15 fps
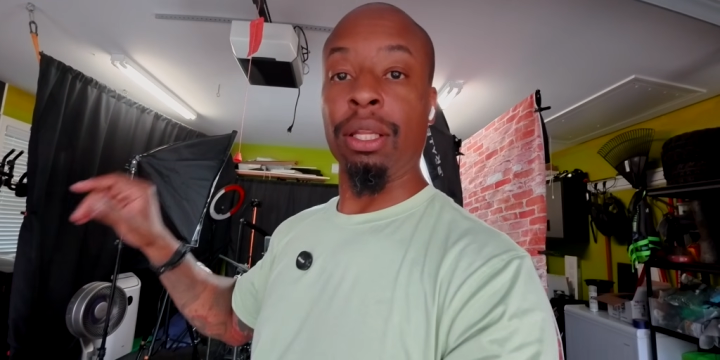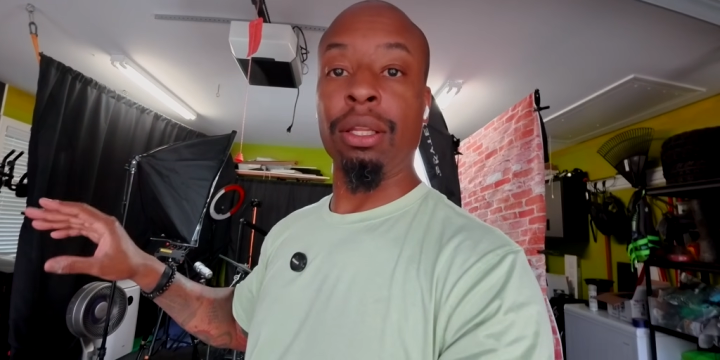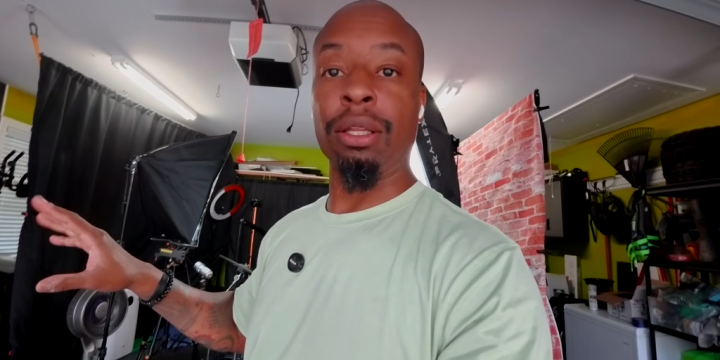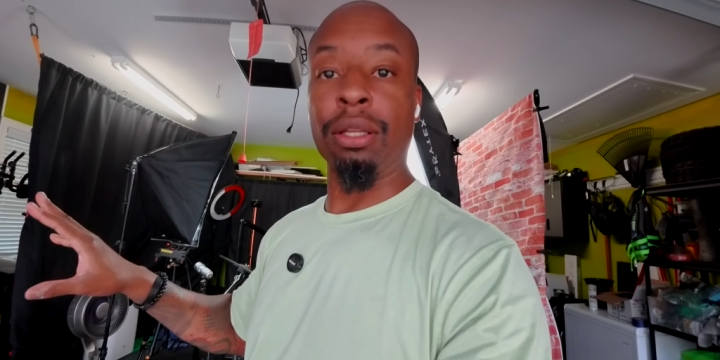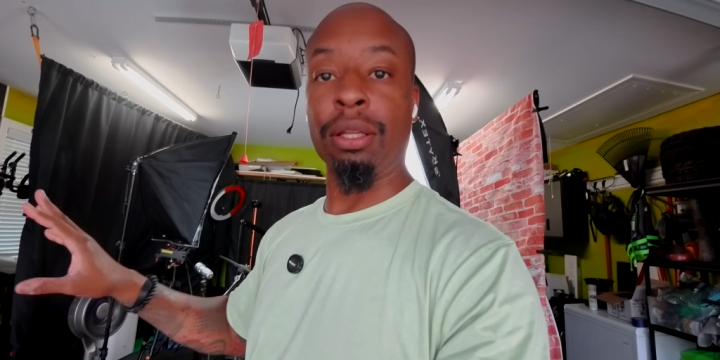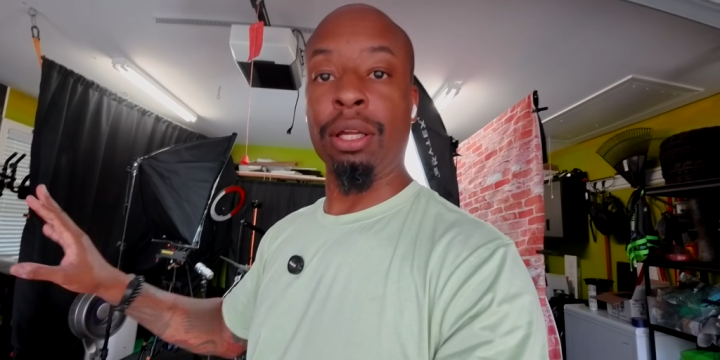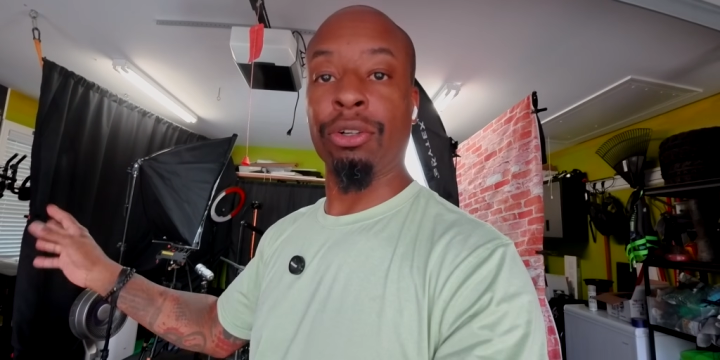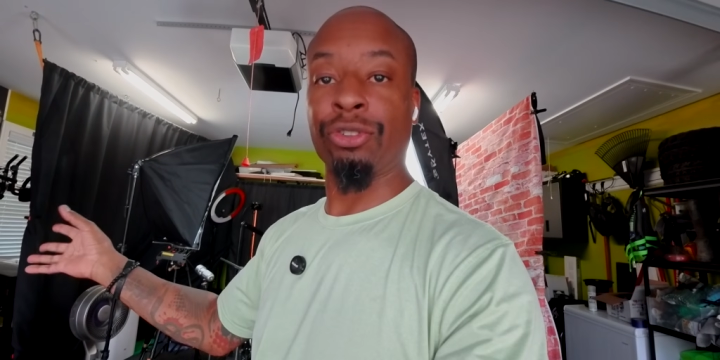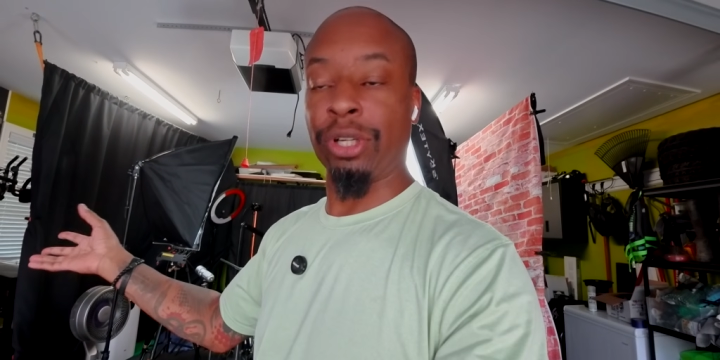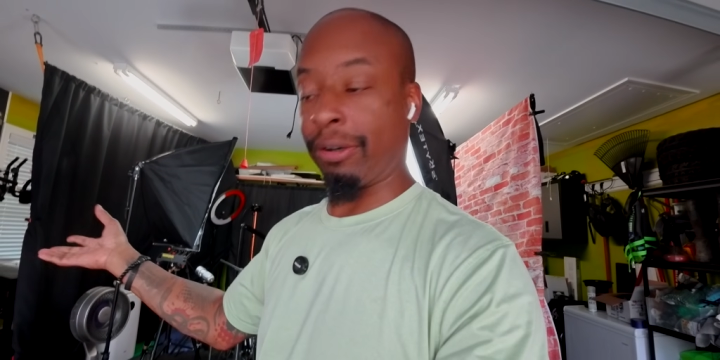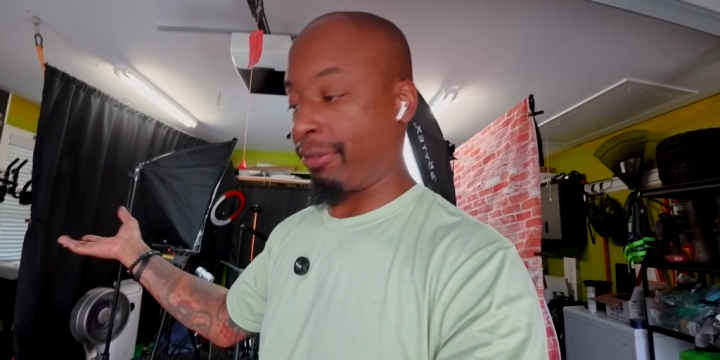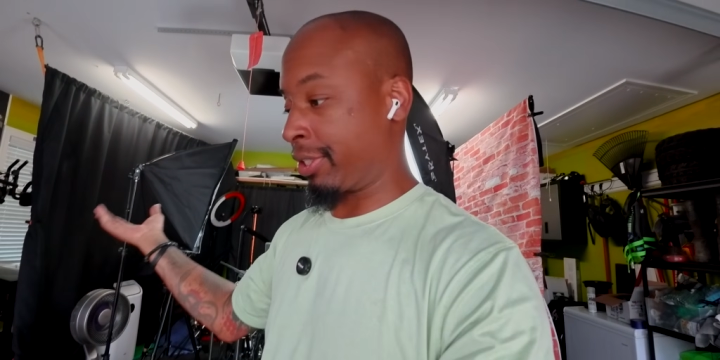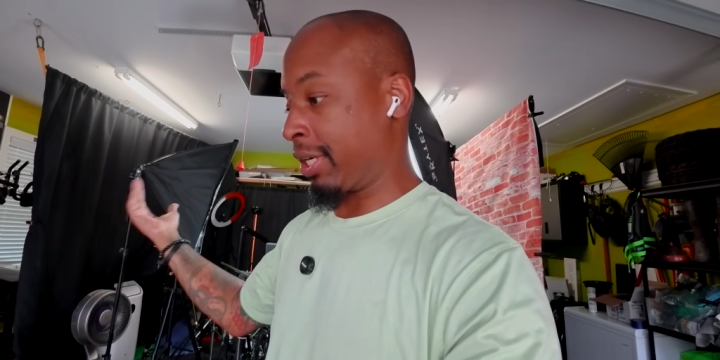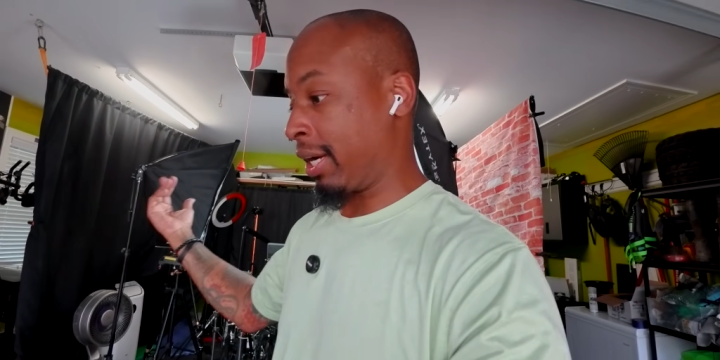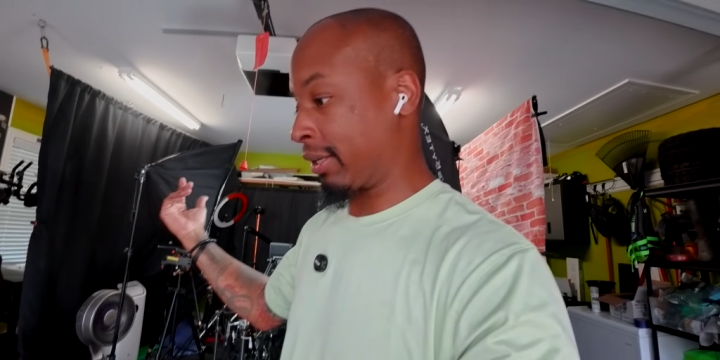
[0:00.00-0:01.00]
long travel
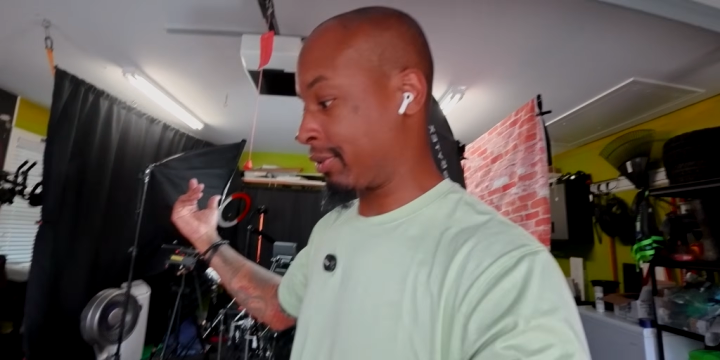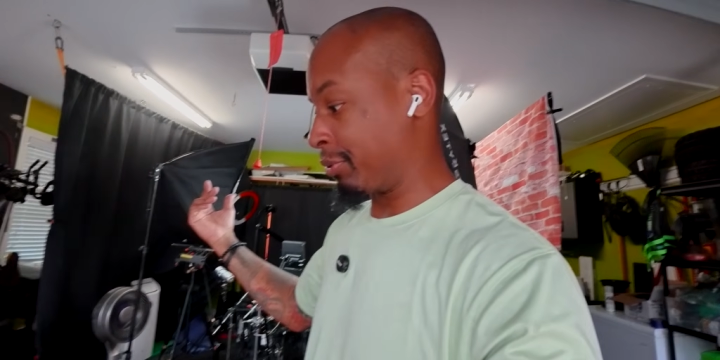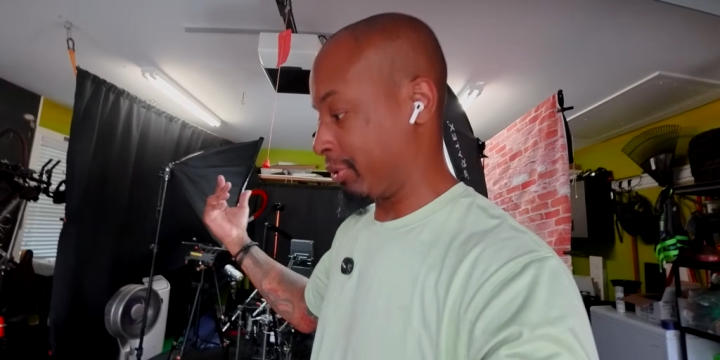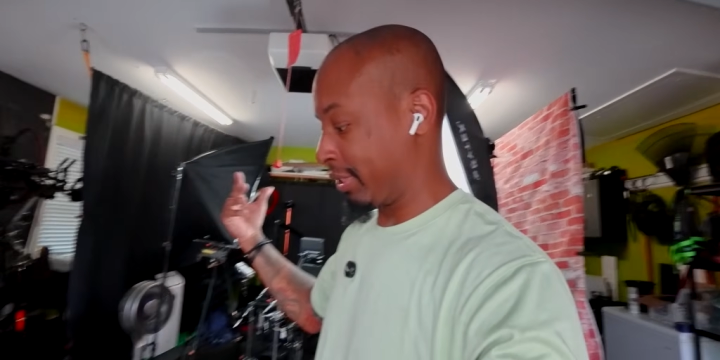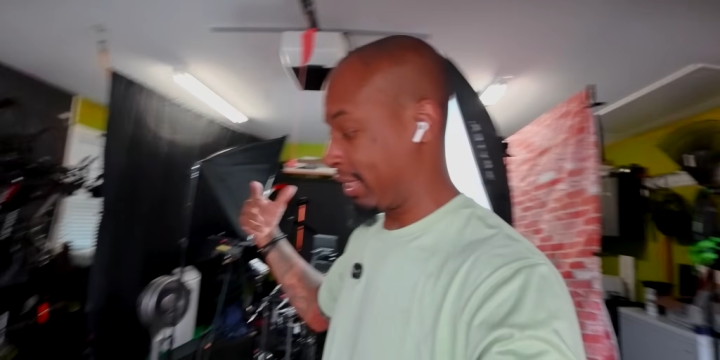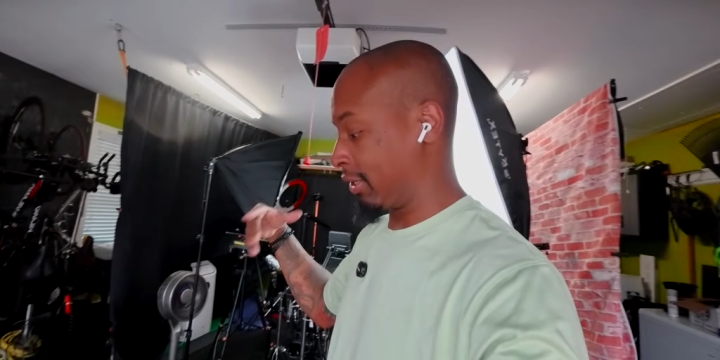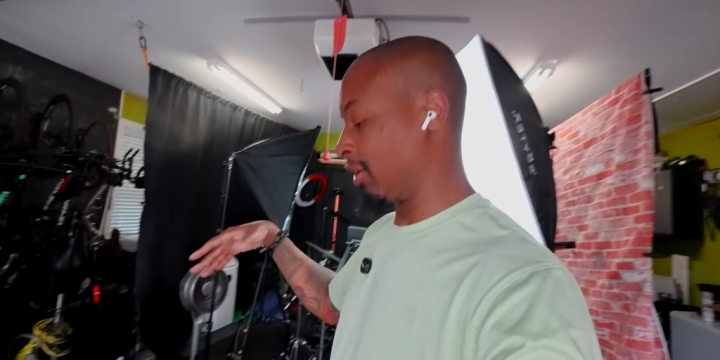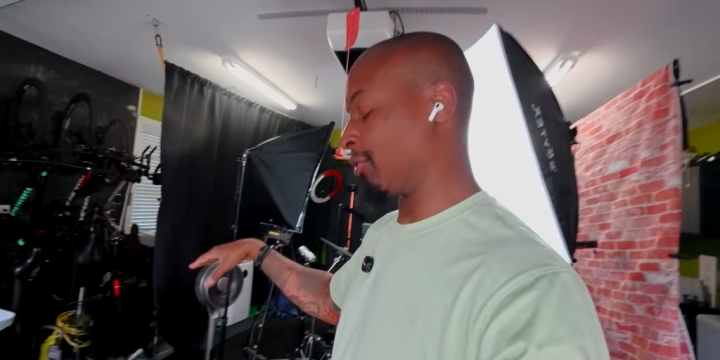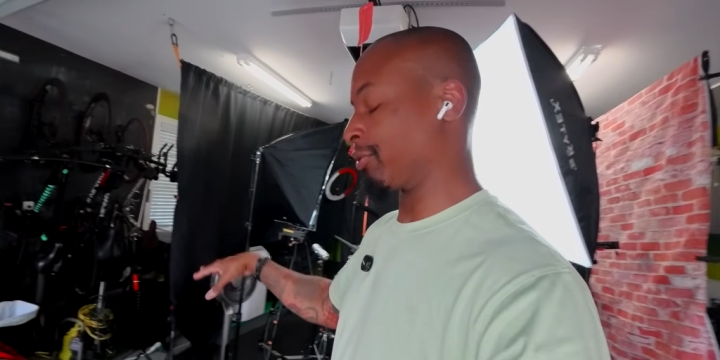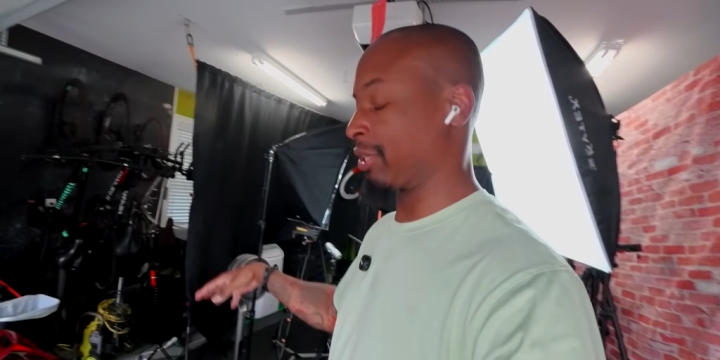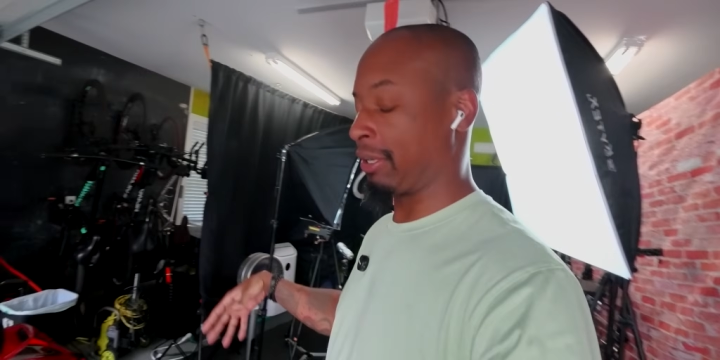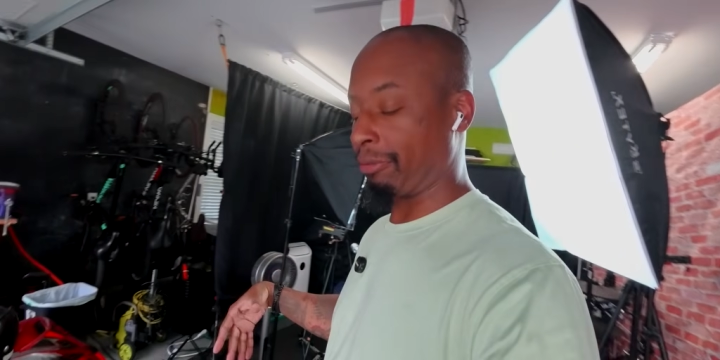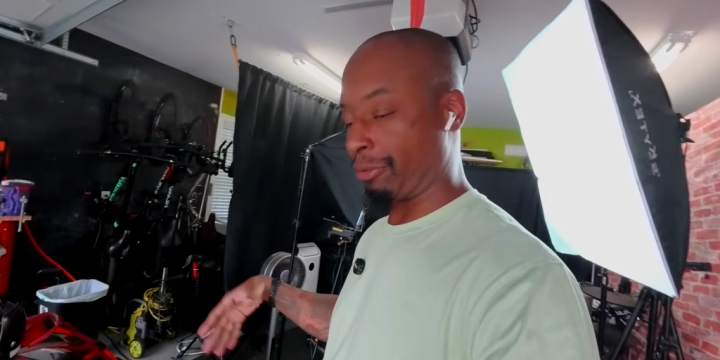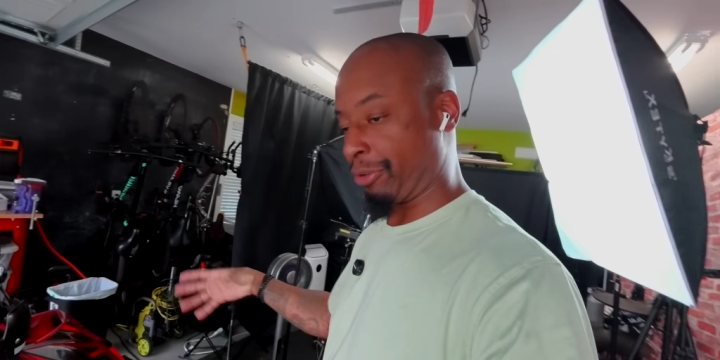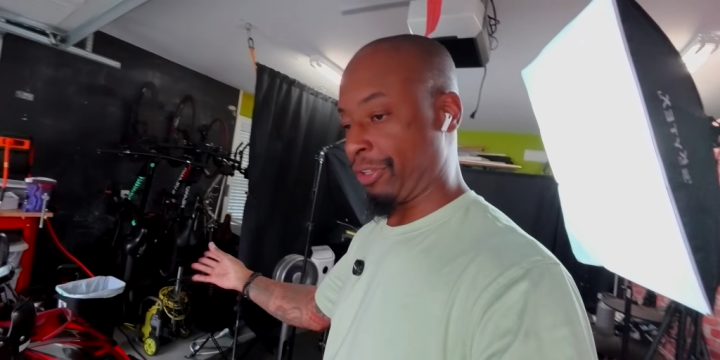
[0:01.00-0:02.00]
shocks. Well, they're long
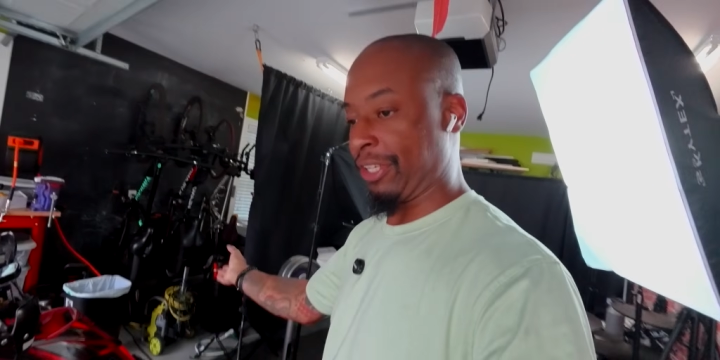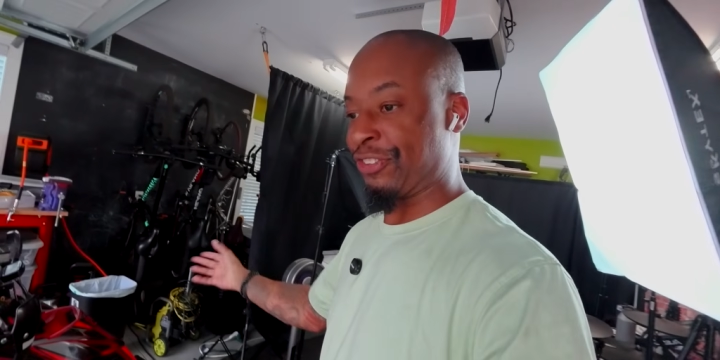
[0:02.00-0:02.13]
travel for this.